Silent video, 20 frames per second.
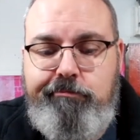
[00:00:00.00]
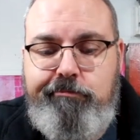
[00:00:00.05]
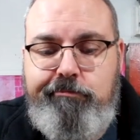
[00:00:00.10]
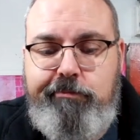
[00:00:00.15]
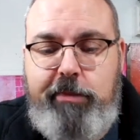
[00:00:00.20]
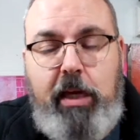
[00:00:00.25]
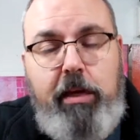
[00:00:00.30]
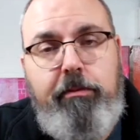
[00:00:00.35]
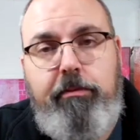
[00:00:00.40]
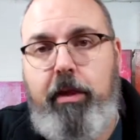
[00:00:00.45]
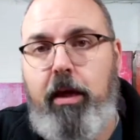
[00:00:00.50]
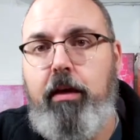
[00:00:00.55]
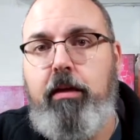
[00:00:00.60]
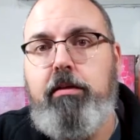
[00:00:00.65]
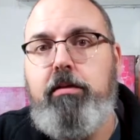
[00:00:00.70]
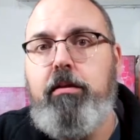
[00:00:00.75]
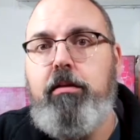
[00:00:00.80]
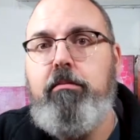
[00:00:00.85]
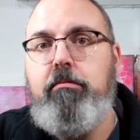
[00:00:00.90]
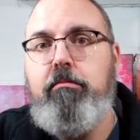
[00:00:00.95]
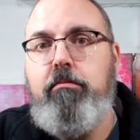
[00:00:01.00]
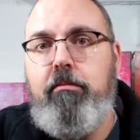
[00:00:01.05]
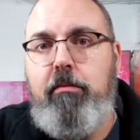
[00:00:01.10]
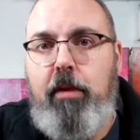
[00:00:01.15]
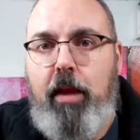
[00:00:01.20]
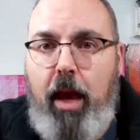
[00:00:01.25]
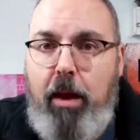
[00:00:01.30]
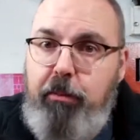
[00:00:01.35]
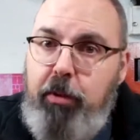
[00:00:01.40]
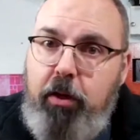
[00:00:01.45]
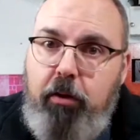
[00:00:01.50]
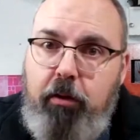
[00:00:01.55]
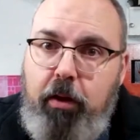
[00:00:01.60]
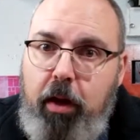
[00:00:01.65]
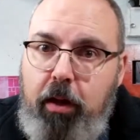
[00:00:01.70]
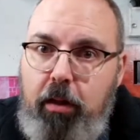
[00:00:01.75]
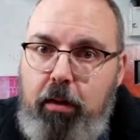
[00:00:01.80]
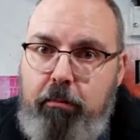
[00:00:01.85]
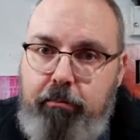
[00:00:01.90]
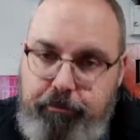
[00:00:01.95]
yeah, thanks, and happy
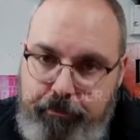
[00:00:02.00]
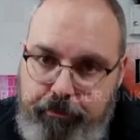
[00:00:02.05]
creating.